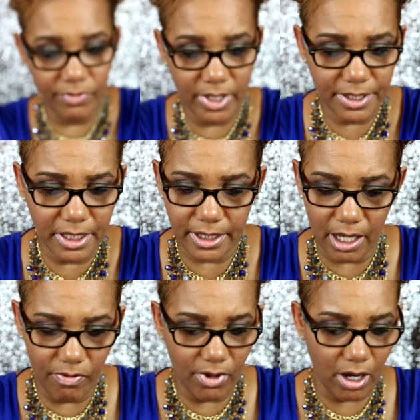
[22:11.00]
this is
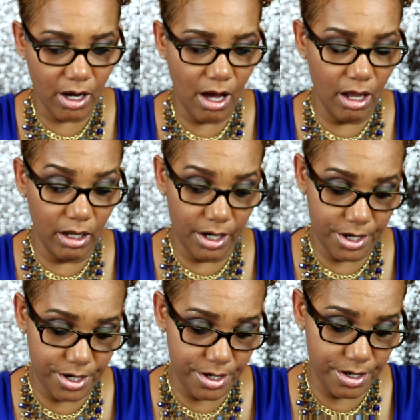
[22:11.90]
in the
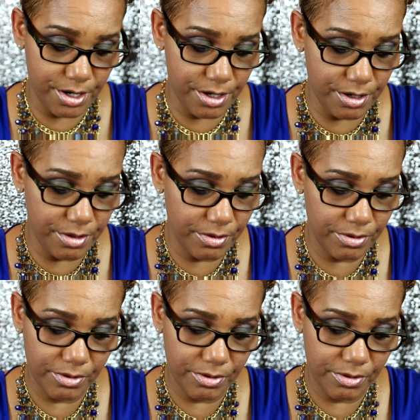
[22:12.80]
color